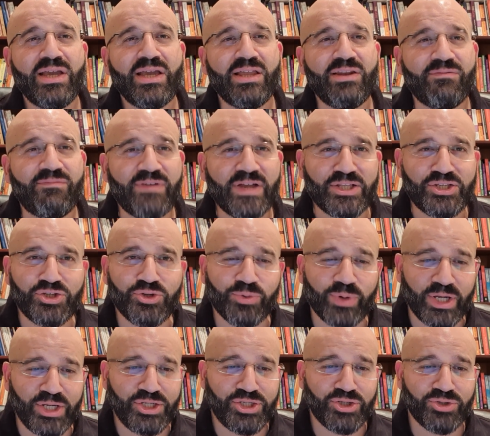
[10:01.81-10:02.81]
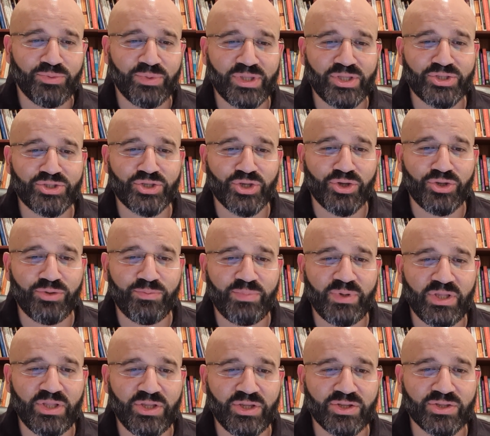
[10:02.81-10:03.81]
infatuation with its own
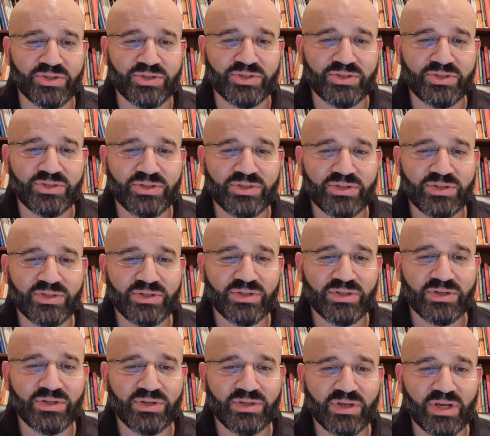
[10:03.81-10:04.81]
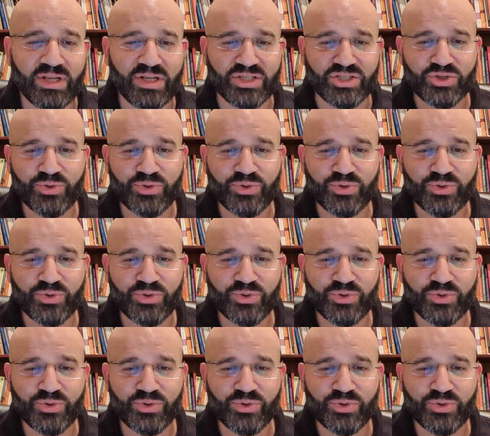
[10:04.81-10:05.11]
opinions, and its